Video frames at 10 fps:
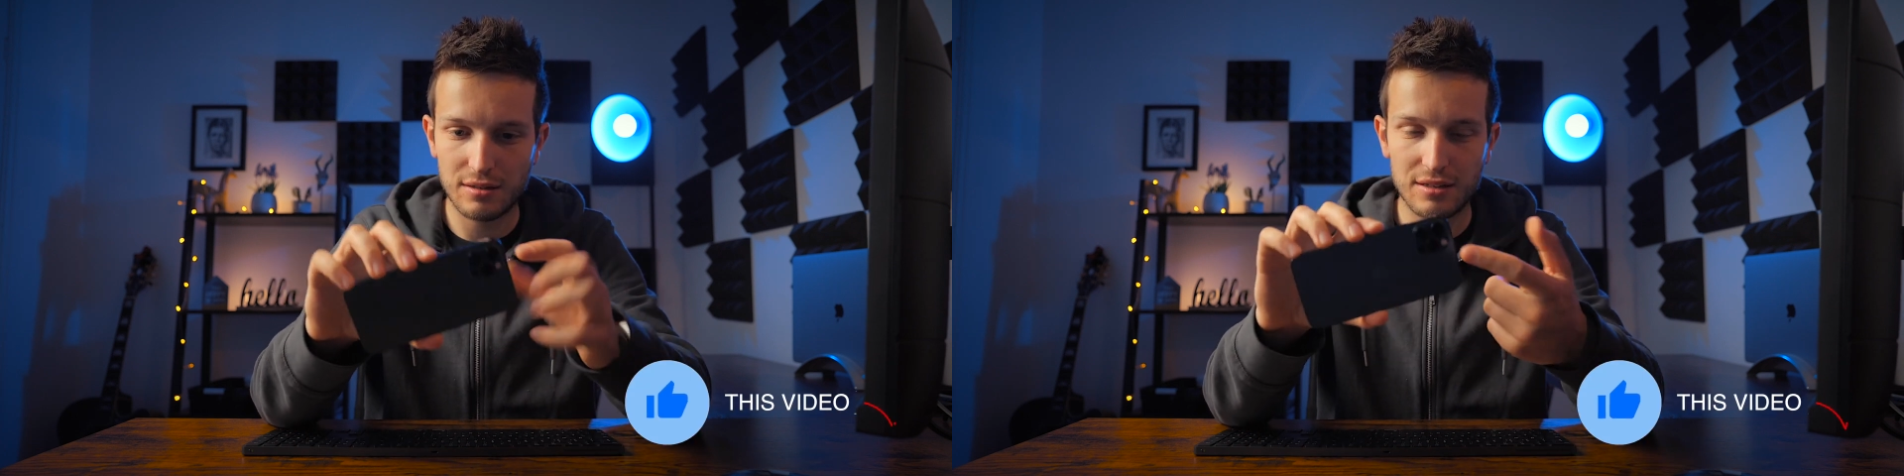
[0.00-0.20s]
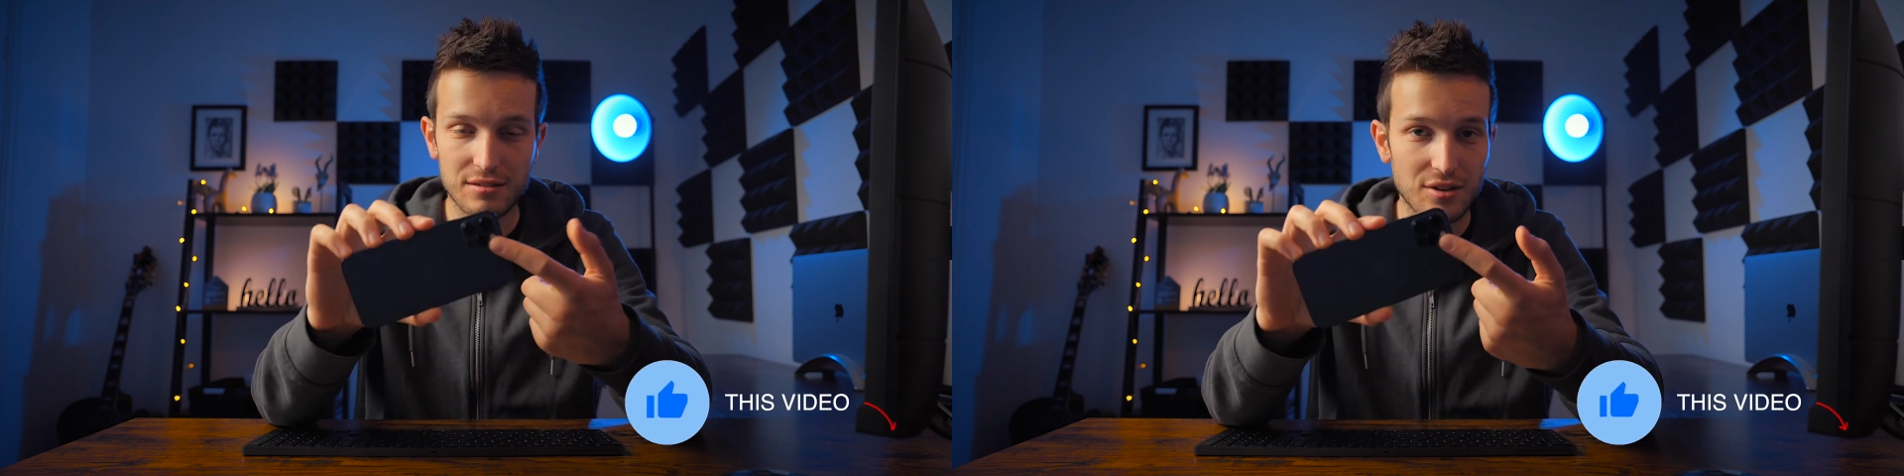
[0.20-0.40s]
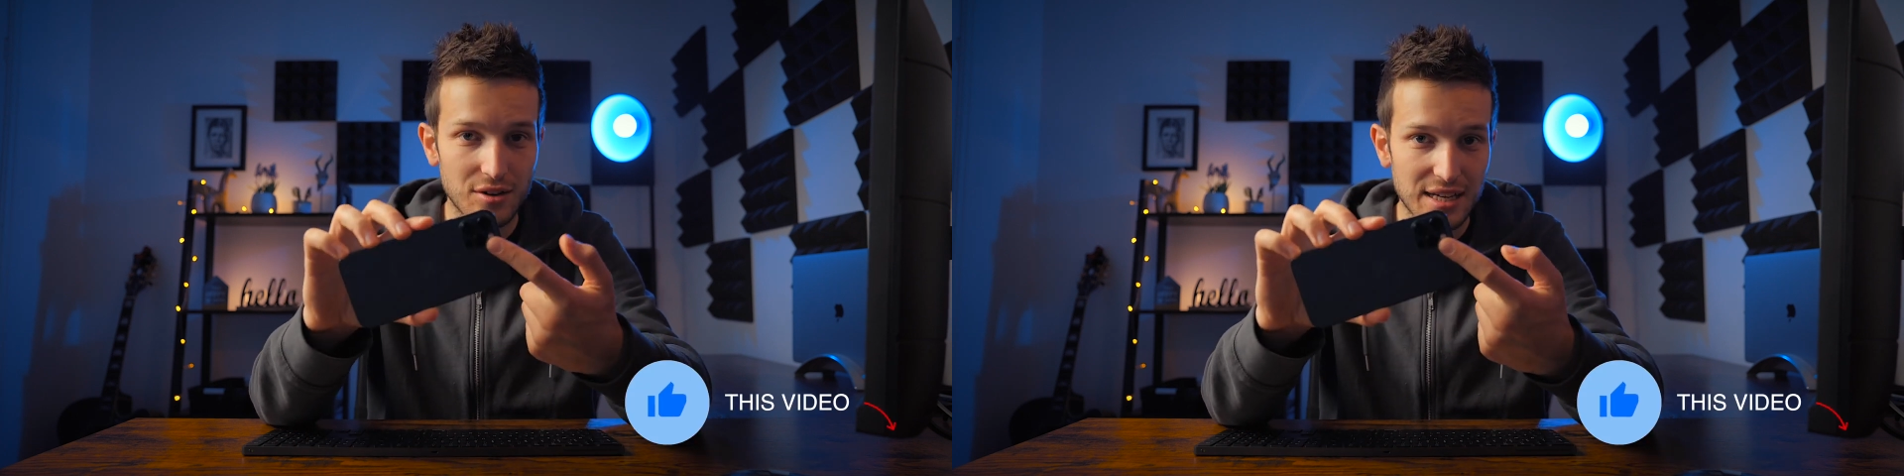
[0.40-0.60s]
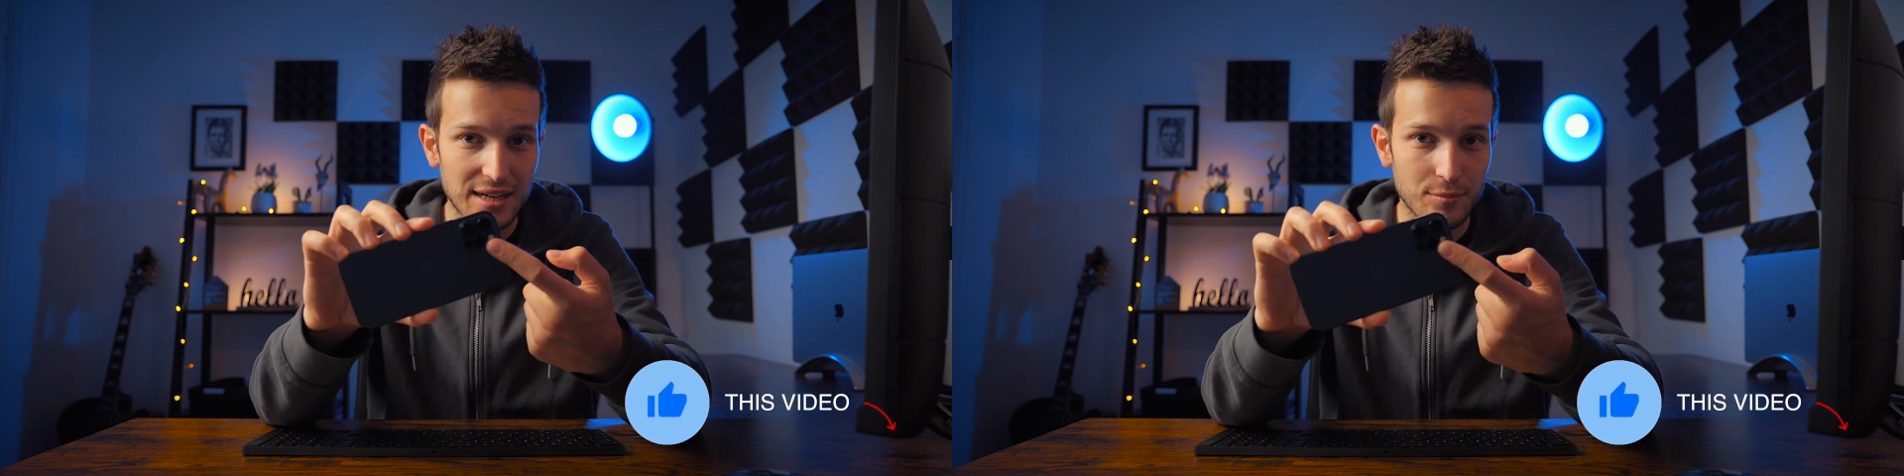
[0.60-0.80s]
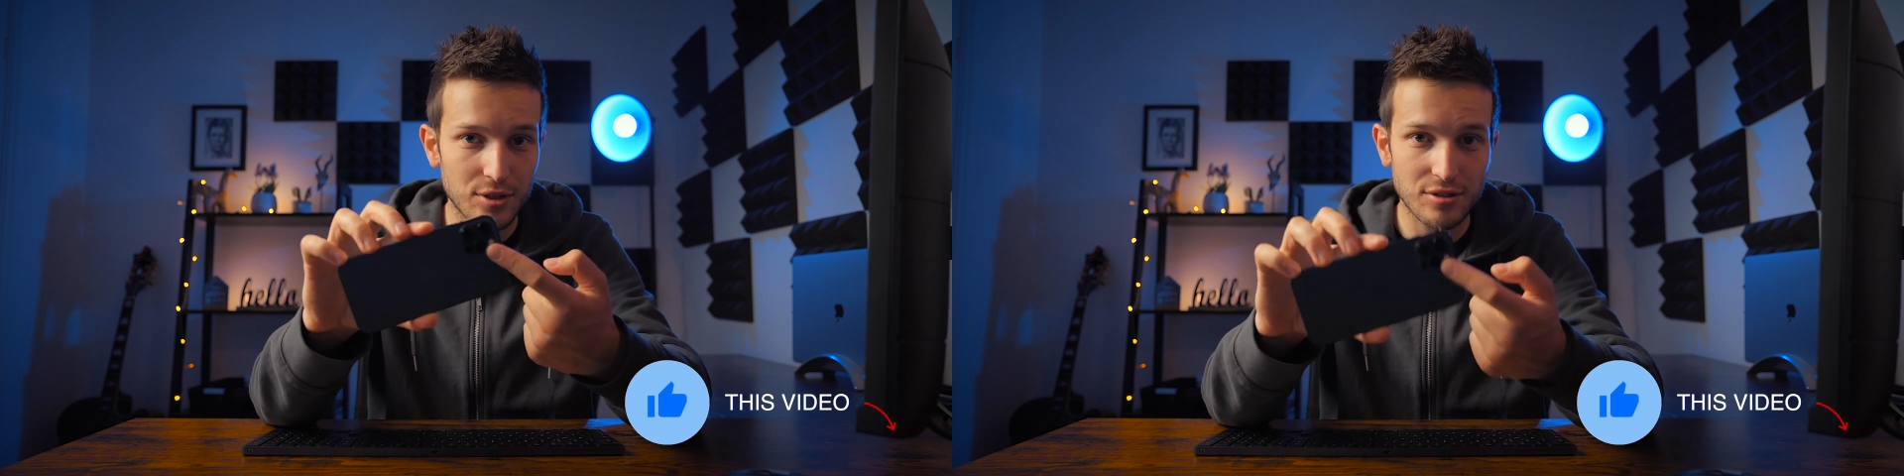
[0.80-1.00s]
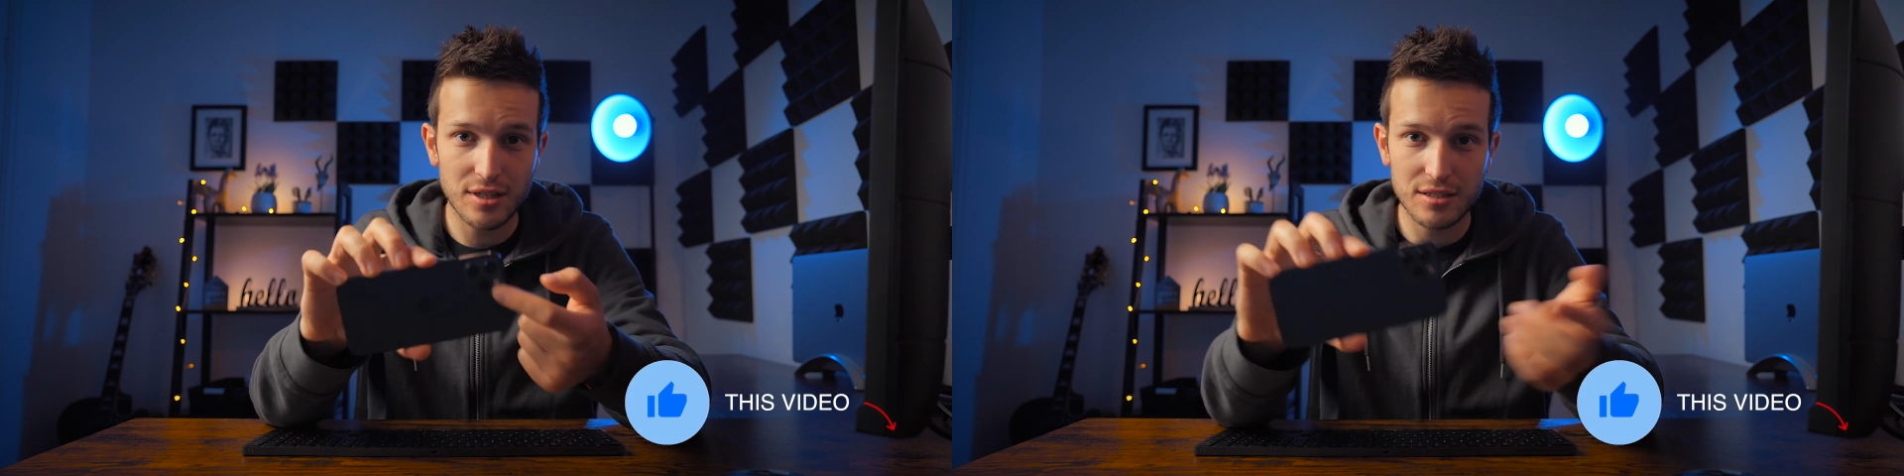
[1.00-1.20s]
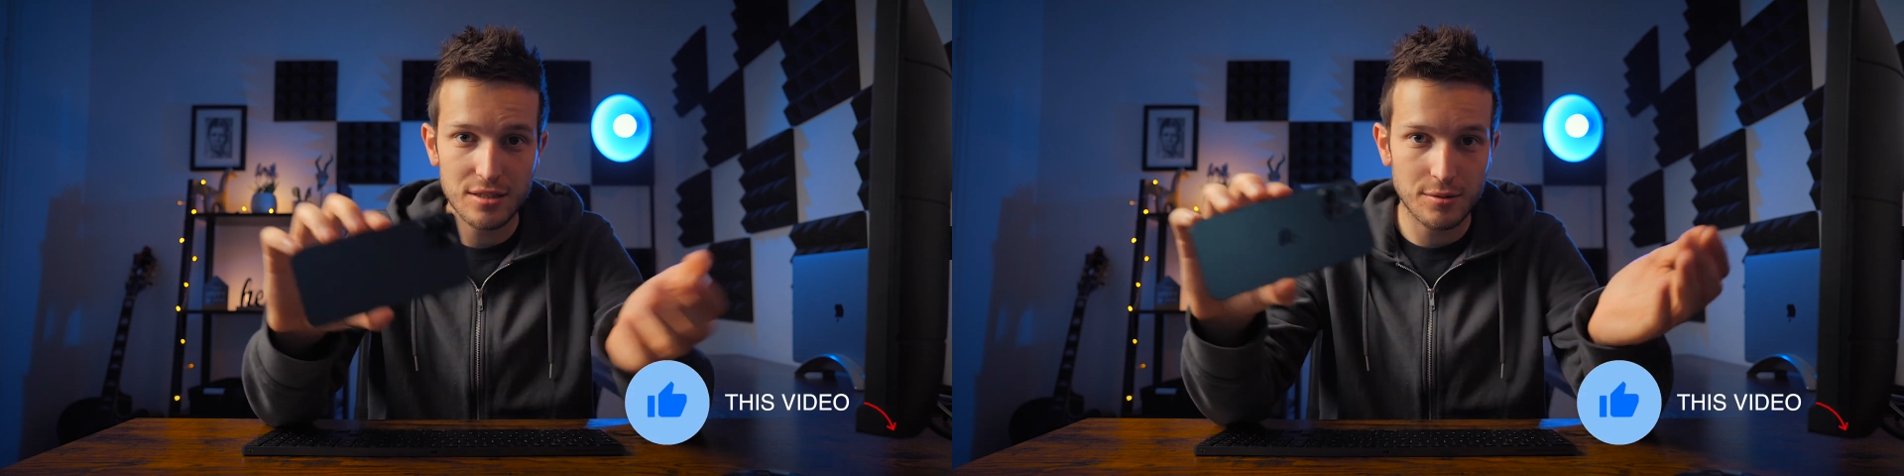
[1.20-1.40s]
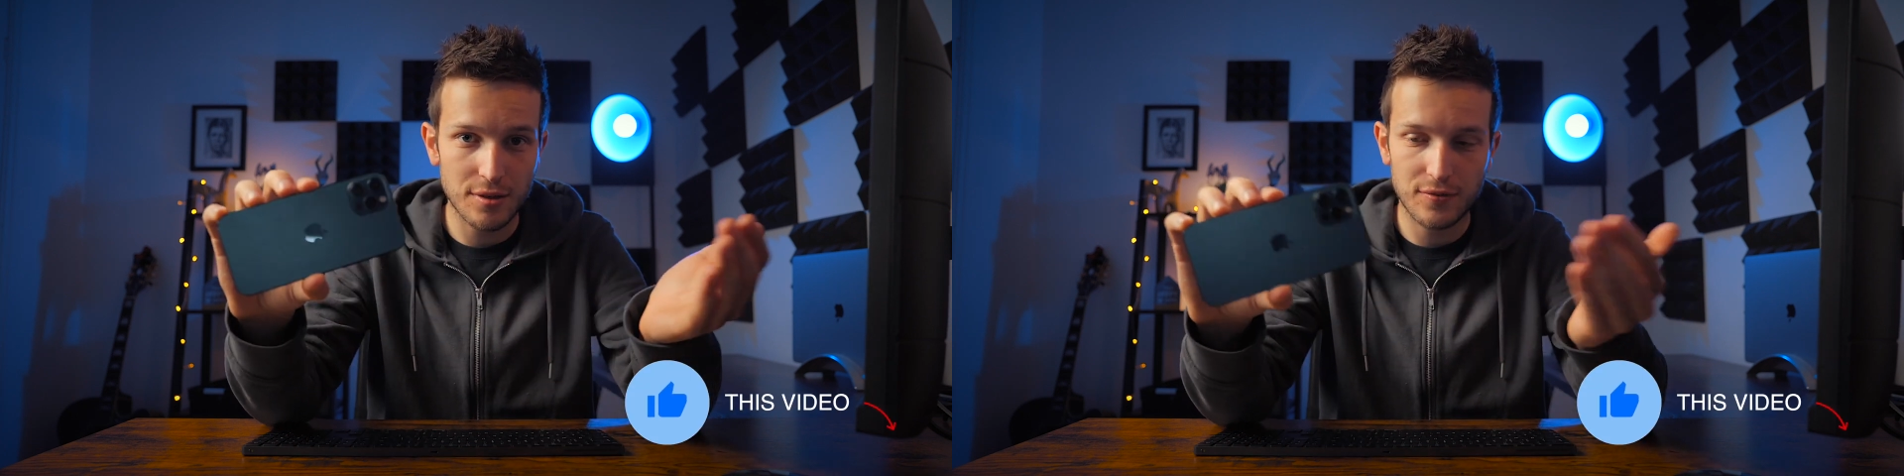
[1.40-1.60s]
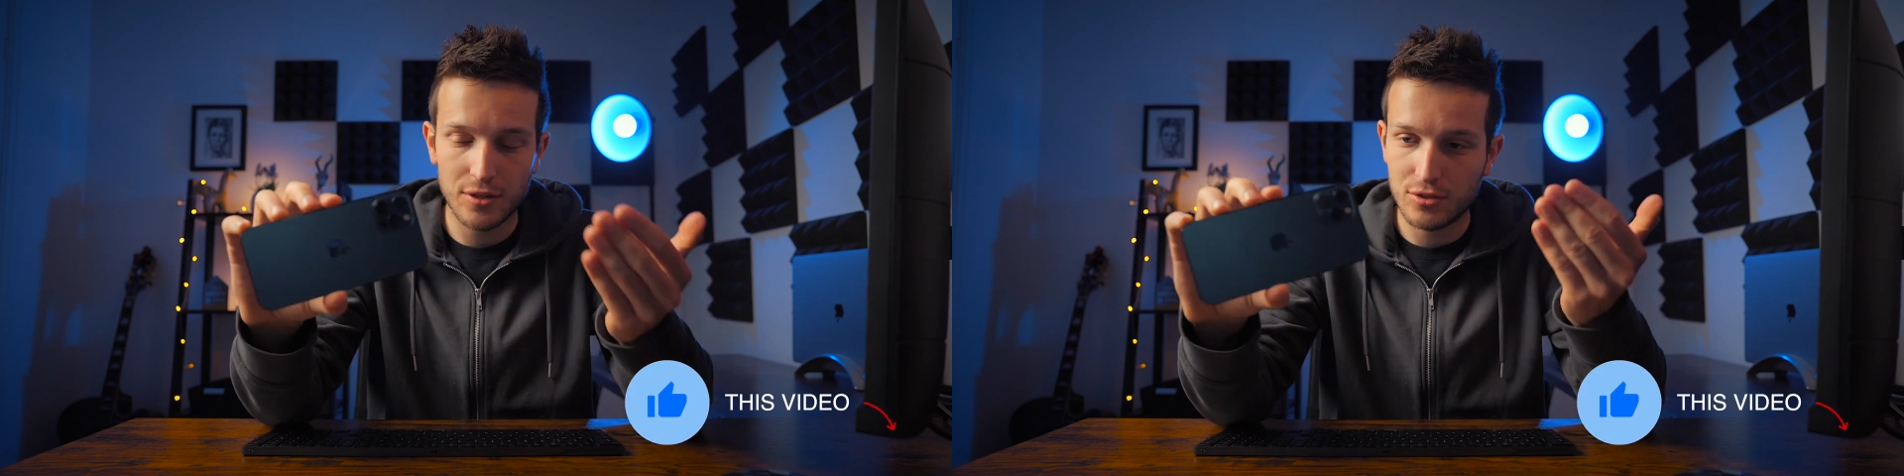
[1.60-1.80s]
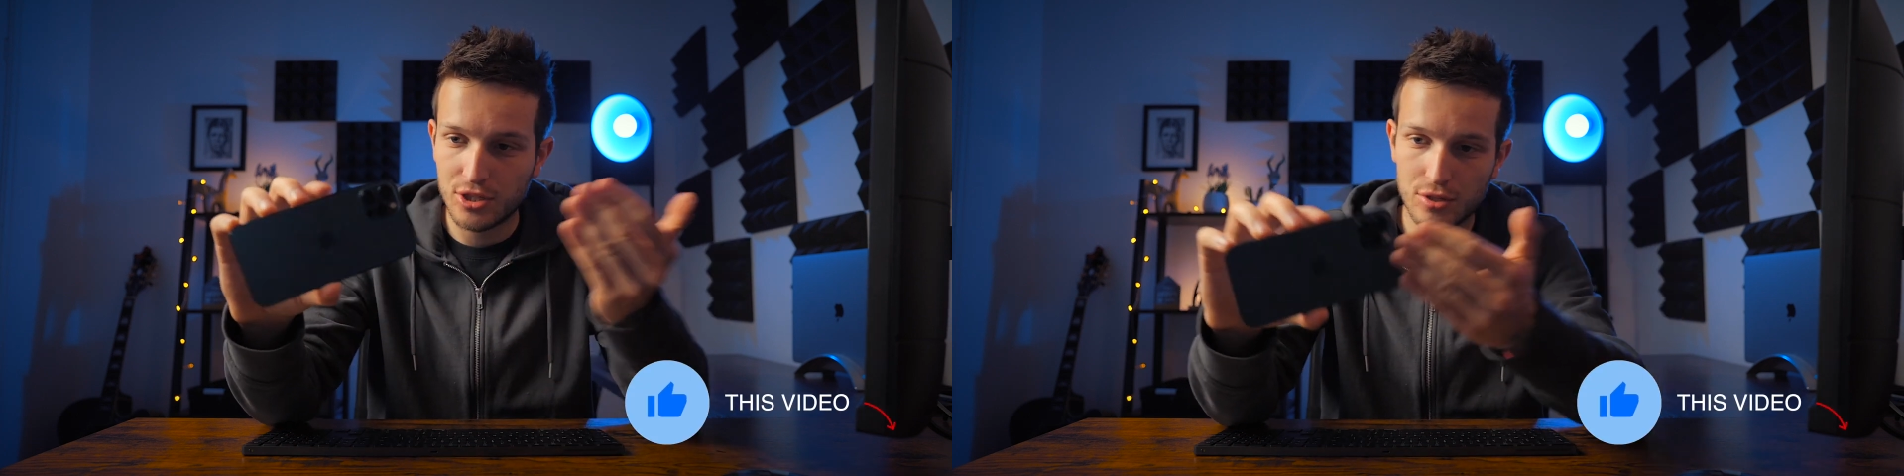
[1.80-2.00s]
It's got a camera on it, so if
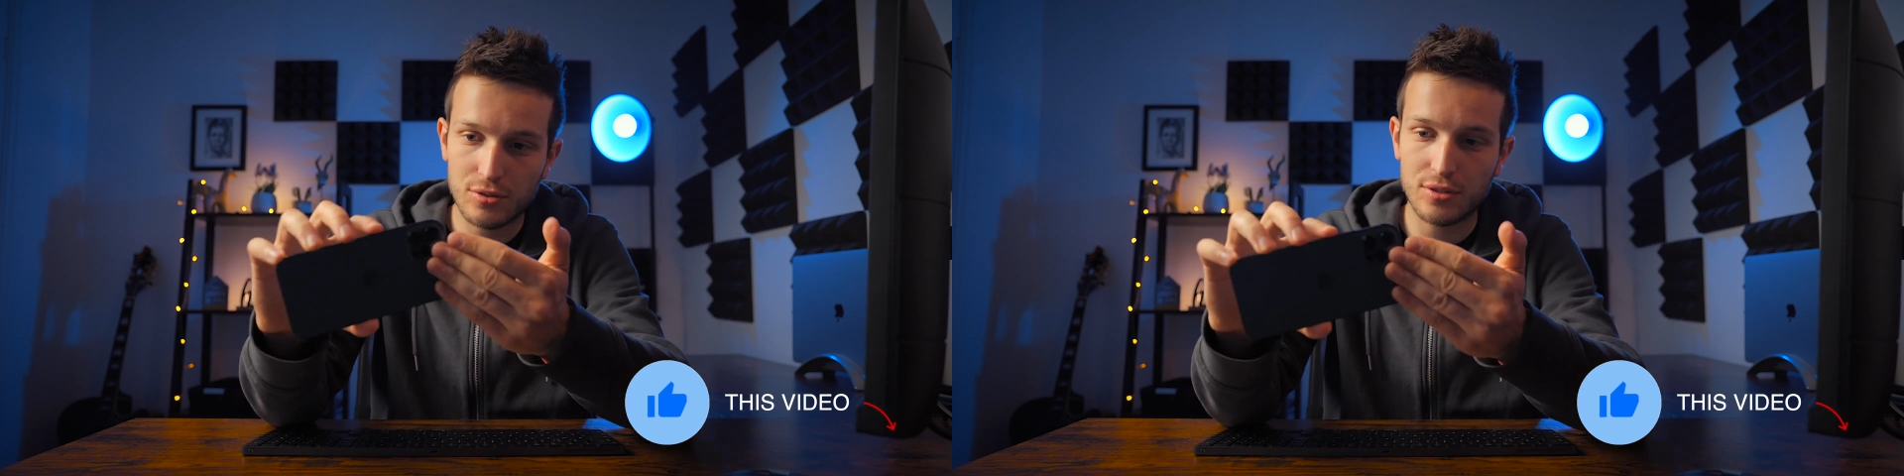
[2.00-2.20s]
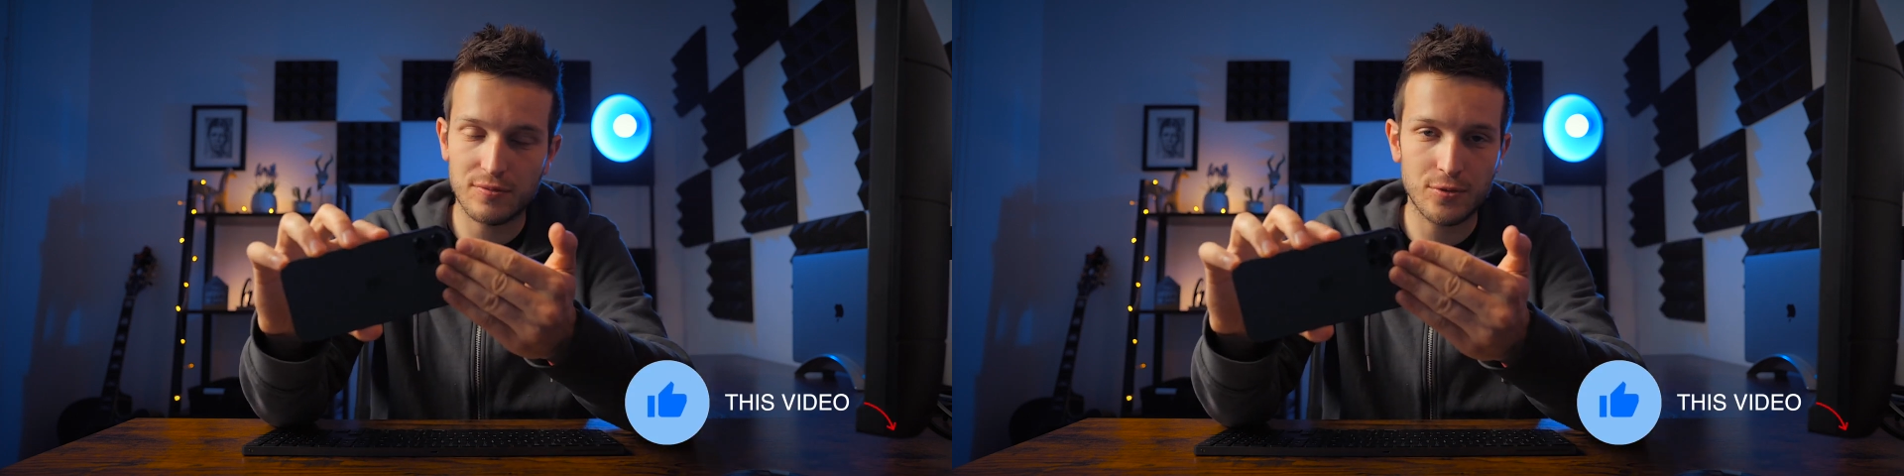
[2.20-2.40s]
you shoot some